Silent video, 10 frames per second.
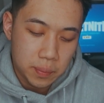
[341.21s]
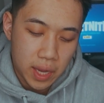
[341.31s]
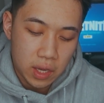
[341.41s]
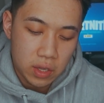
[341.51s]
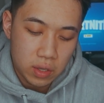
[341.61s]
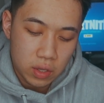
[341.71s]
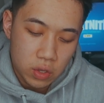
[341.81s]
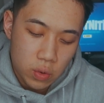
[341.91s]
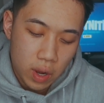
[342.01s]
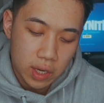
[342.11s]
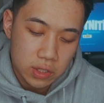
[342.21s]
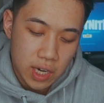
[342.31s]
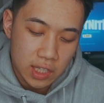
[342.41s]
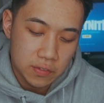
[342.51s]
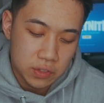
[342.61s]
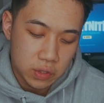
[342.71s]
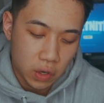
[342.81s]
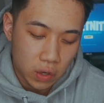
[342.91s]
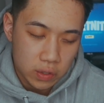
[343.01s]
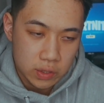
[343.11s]
make you unattractive to
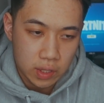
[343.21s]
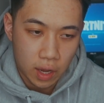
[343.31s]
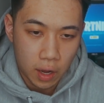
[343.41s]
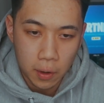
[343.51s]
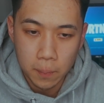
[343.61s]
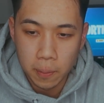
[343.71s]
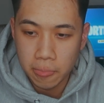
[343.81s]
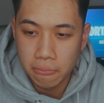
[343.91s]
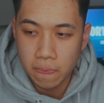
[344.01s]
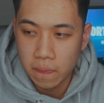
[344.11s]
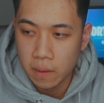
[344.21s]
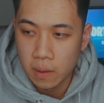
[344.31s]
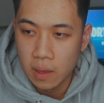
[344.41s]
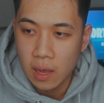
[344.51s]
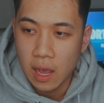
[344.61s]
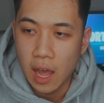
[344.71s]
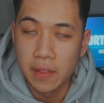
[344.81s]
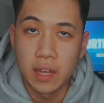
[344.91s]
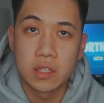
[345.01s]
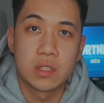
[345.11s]
girls? Um, I
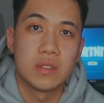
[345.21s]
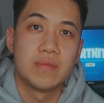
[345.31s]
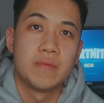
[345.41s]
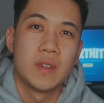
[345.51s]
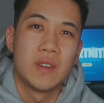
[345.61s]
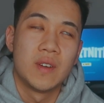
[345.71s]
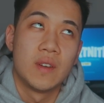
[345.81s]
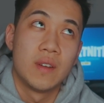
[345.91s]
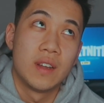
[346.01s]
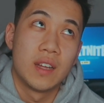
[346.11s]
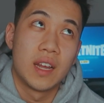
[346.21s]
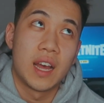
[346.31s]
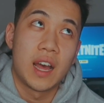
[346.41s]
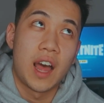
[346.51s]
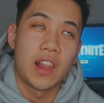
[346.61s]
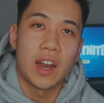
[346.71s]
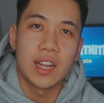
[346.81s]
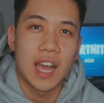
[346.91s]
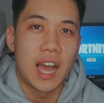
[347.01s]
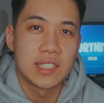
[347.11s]
think a lot
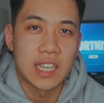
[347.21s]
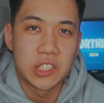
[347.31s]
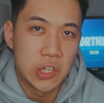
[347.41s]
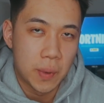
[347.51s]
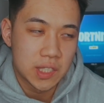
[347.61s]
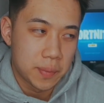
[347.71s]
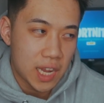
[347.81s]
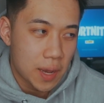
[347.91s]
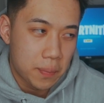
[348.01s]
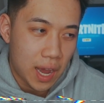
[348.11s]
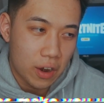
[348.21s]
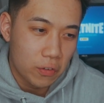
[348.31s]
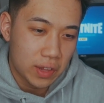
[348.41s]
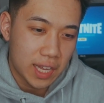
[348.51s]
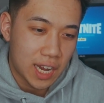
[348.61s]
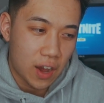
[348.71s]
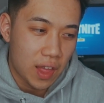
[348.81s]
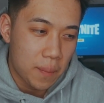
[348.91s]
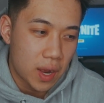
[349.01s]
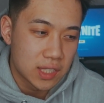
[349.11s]
of guys say too much makeup, but I don't really care
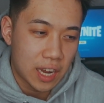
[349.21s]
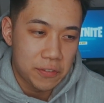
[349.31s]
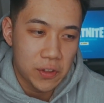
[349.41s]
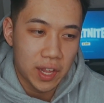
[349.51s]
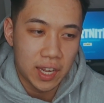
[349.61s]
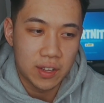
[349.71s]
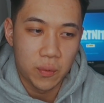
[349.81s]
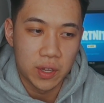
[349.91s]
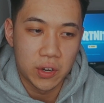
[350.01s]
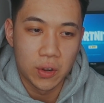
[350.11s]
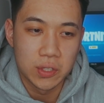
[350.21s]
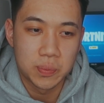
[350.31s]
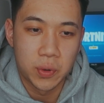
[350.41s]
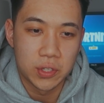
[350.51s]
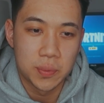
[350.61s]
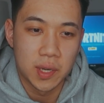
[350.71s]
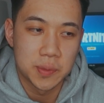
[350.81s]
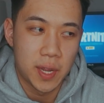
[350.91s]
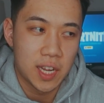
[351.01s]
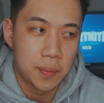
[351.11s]
that much. I feel like when girls put too
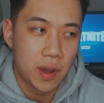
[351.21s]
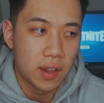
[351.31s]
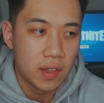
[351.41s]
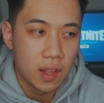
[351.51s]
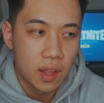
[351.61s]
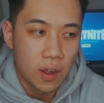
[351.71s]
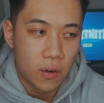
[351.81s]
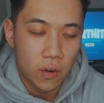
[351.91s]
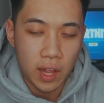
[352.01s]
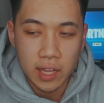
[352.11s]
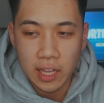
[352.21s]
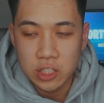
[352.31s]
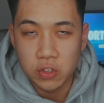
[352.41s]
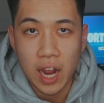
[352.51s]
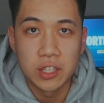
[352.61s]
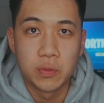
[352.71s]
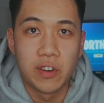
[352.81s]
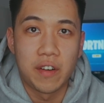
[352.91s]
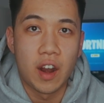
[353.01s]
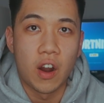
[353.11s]
much makeup on, or like they try
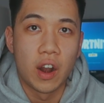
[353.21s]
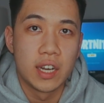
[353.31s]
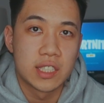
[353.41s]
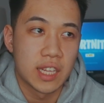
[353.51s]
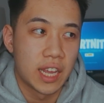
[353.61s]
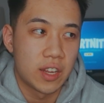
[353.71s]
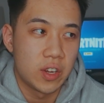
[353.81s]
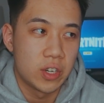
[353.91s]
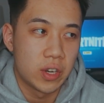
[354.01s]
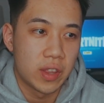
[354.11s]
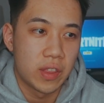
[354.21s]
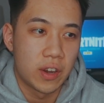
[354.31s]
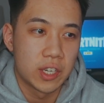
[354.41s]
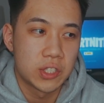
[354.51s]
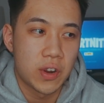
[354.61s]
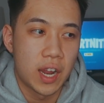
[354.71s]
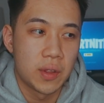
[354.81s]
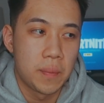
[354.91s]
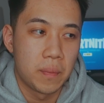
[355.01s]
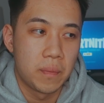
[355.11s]
very hard, it's just like they're just trying
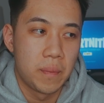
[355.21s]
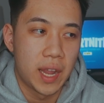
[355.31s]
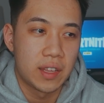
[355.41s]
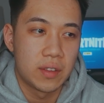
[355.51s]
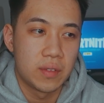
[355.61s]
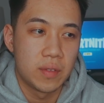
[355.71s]
to make,